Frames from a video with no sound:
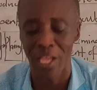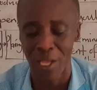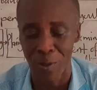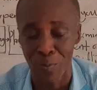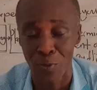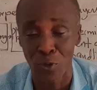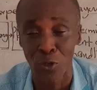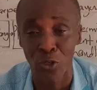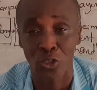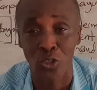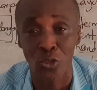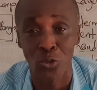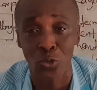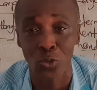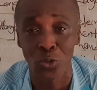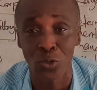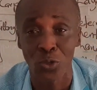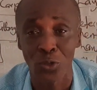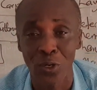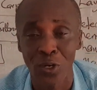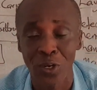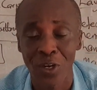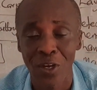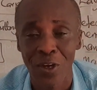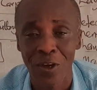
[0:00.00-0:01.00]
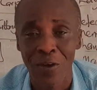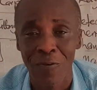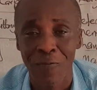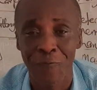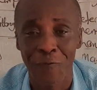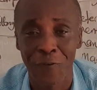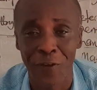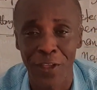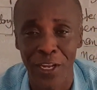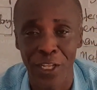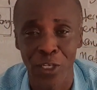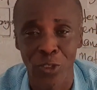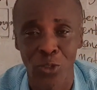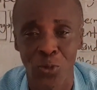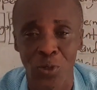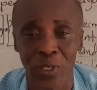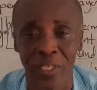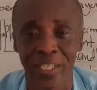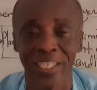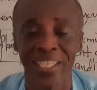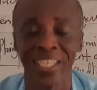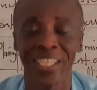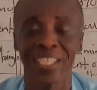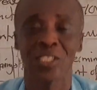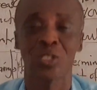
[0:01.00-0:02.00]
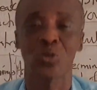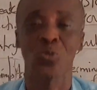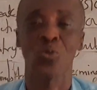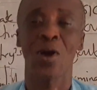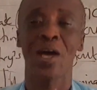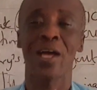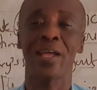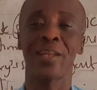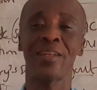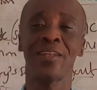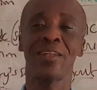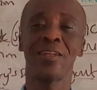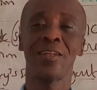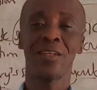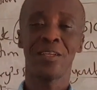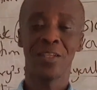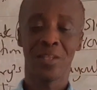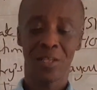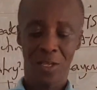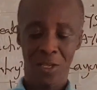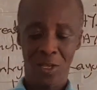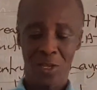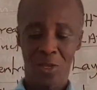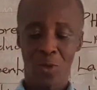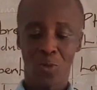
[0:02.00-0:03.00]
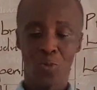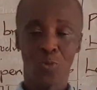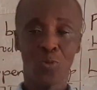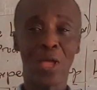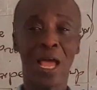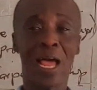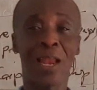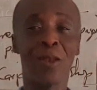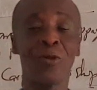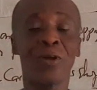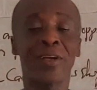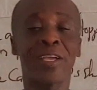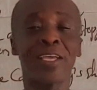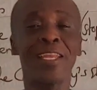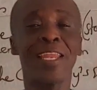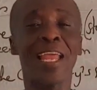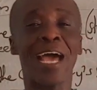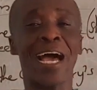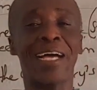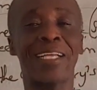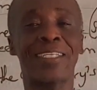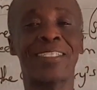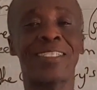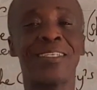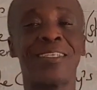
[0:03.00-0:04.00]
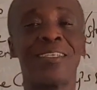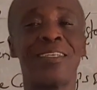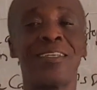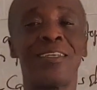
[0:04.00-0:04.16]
able to finish with this one. We are looking at